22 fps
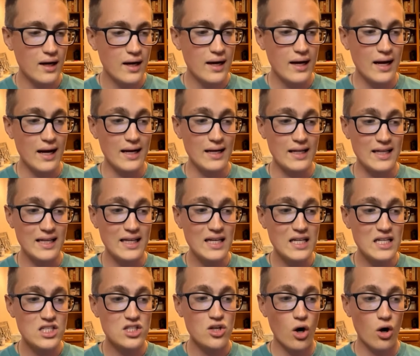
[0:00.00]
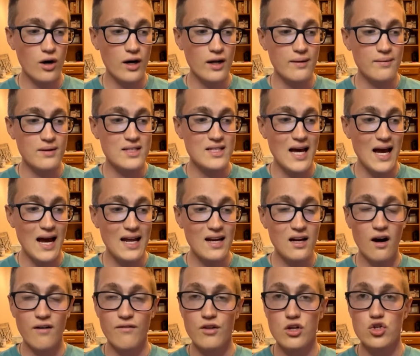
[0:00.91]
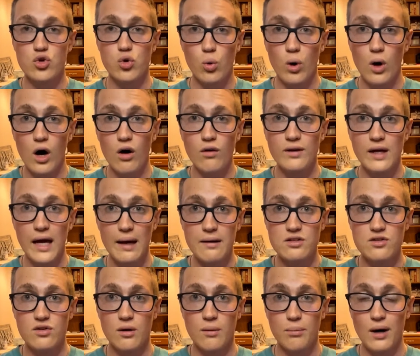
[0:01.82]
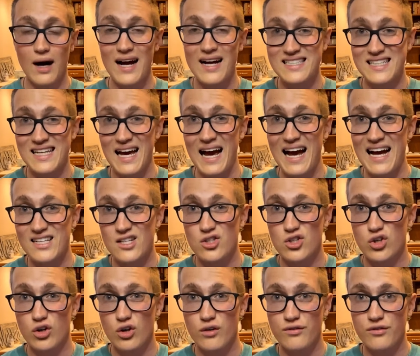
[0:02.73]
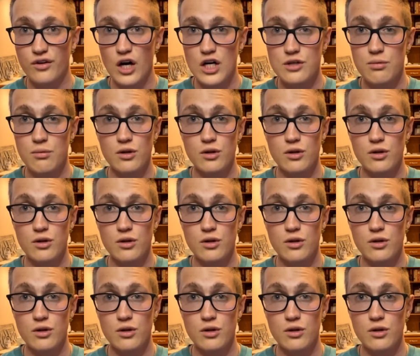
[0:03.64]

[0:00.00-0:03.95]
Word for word: and he started 10 of the 12 games for Nebraska as a true freshman.